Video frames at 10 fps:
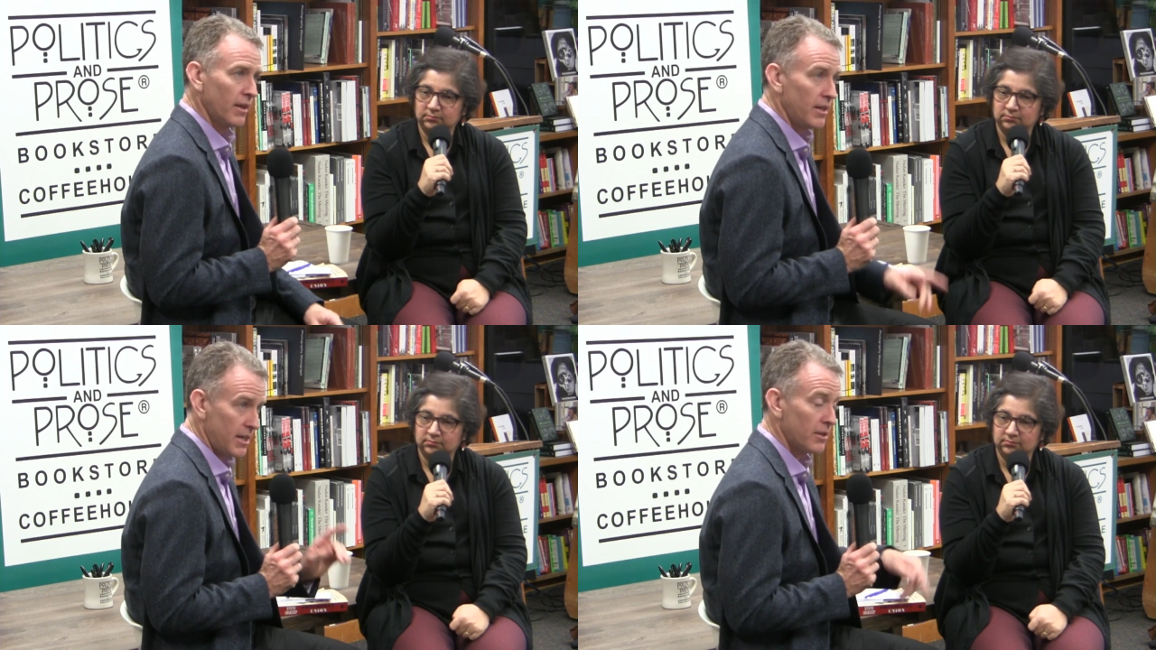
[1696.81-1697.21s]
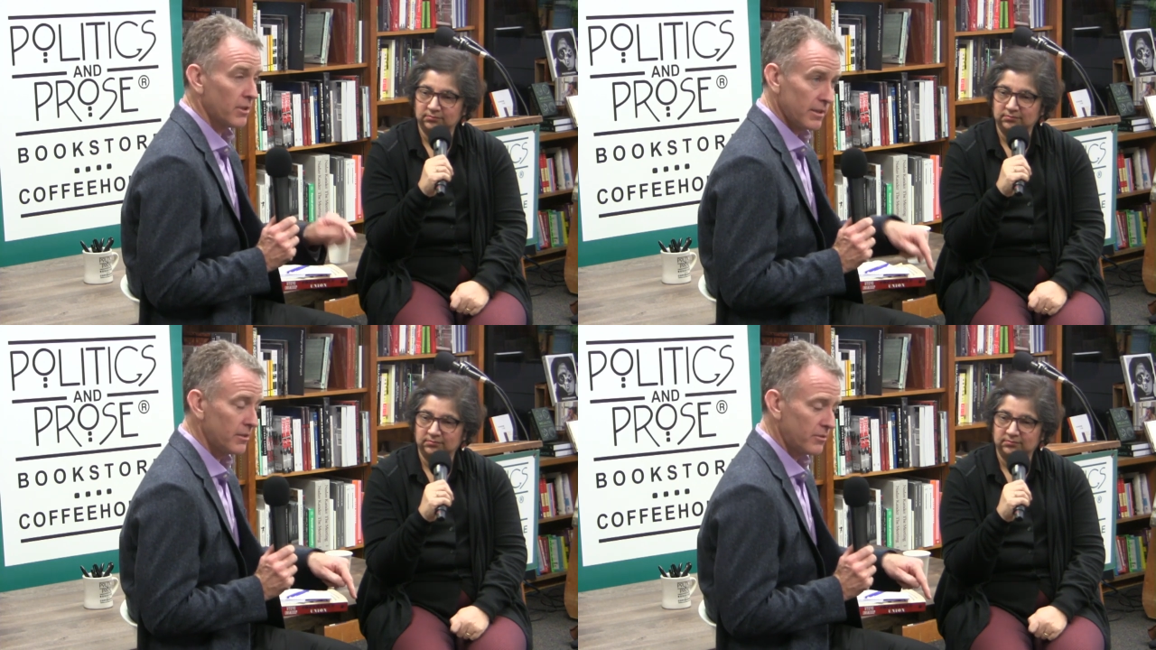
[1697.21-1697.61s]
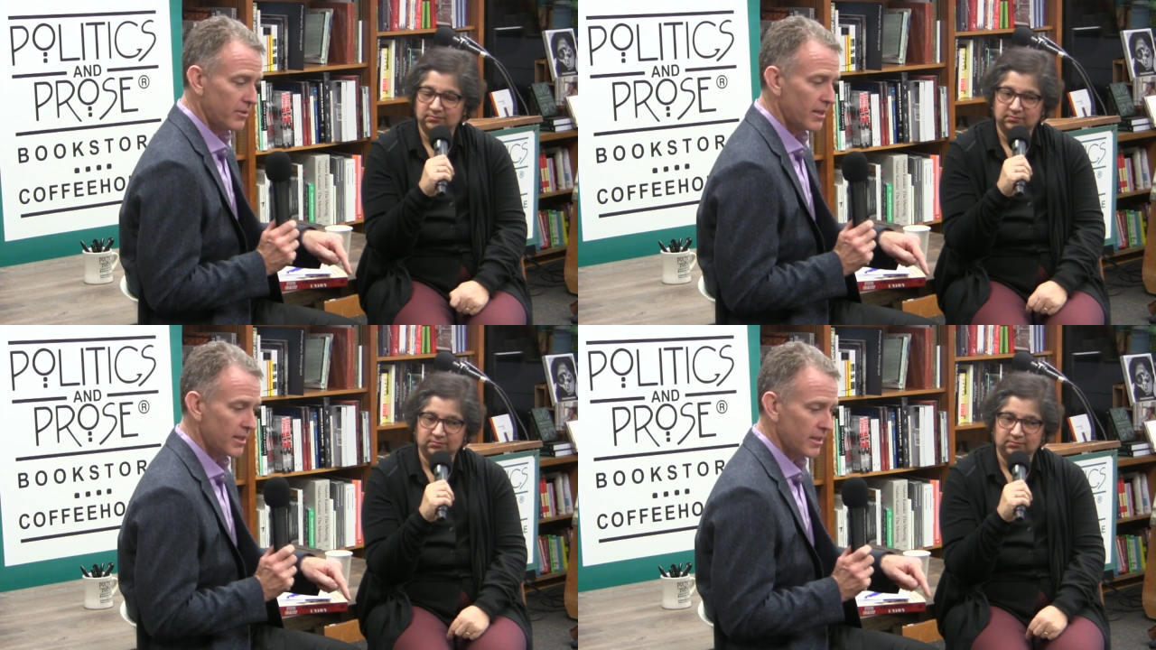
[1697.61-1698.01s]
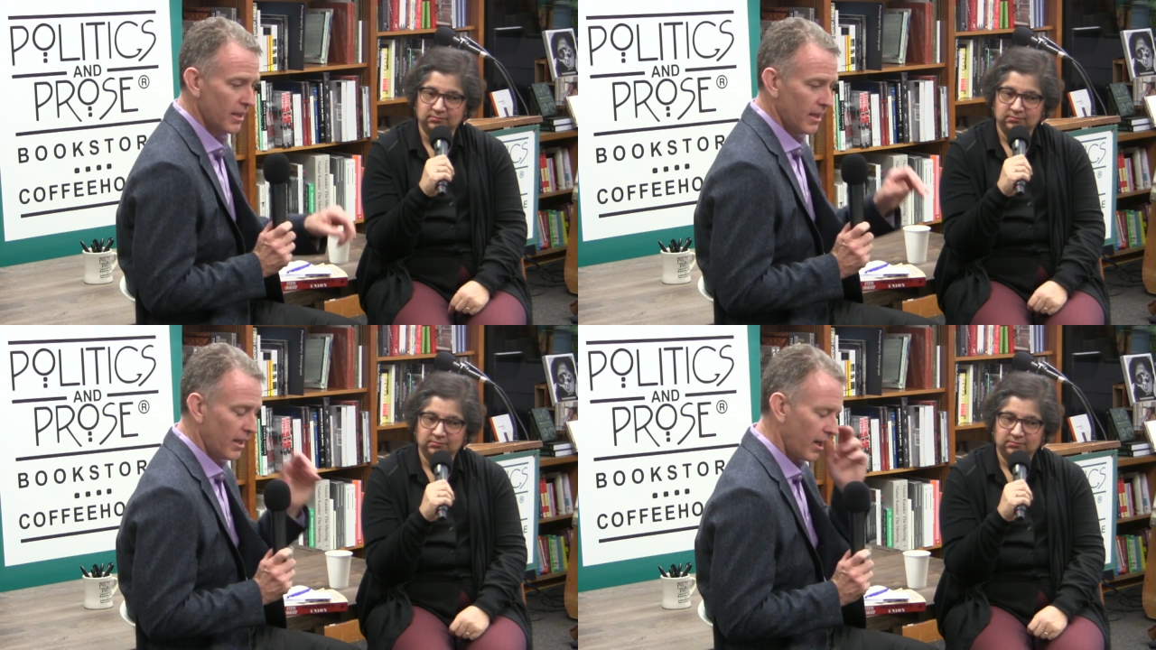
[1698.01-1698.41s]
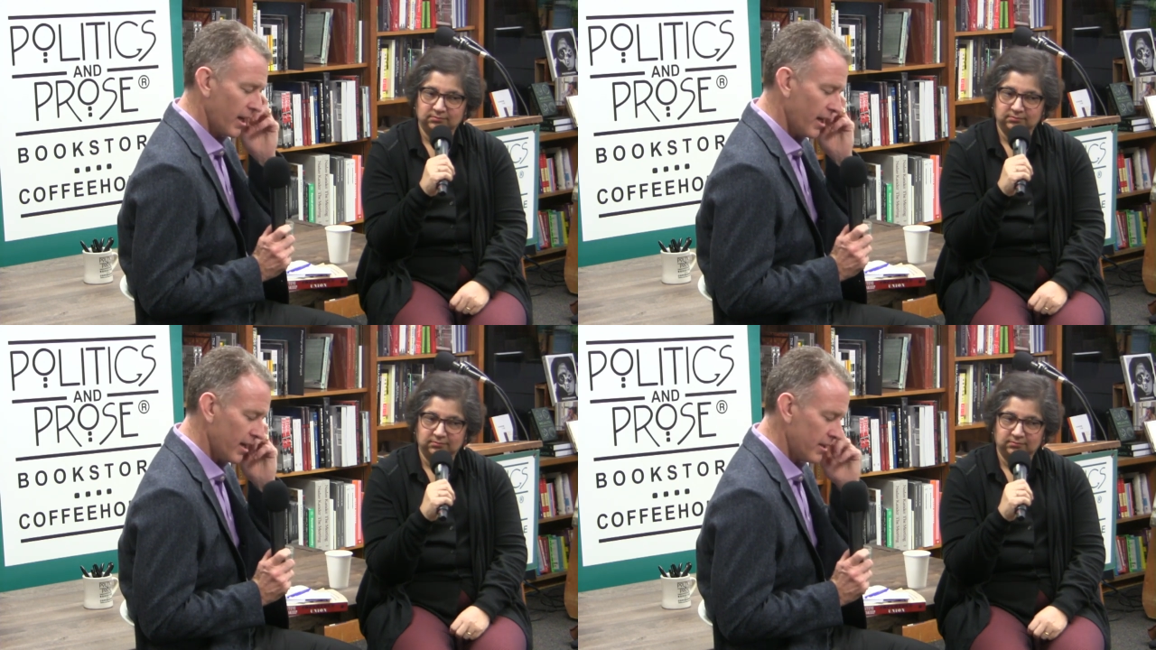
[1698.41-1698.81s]
Speaker 1: here in this city,
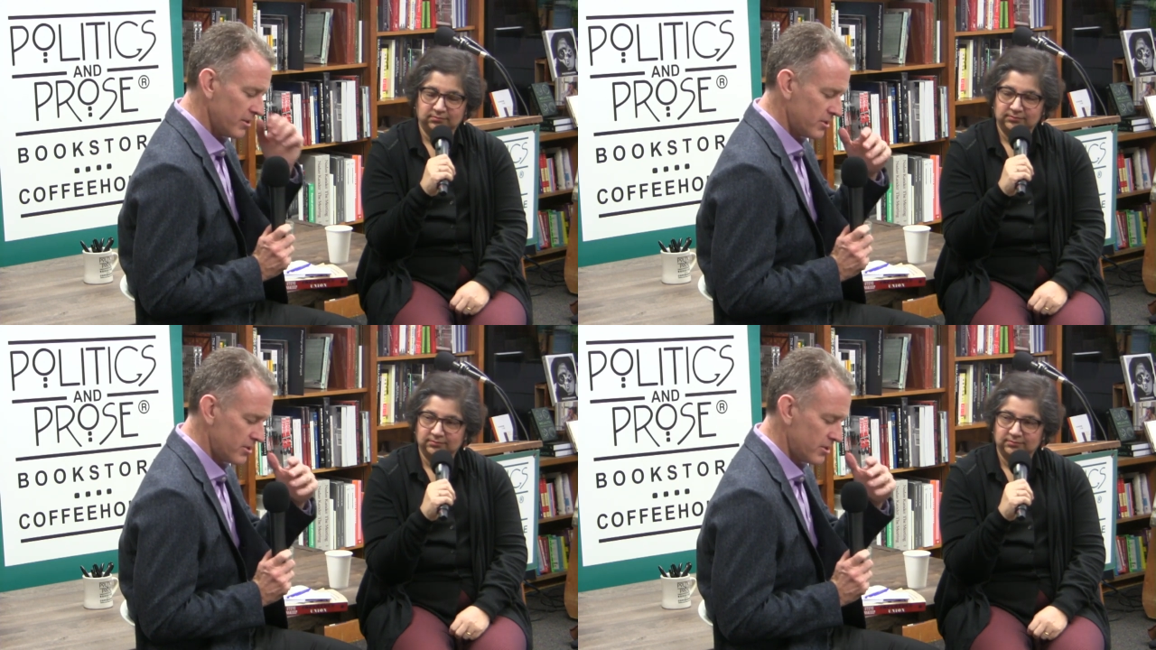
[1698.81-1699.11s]
uh,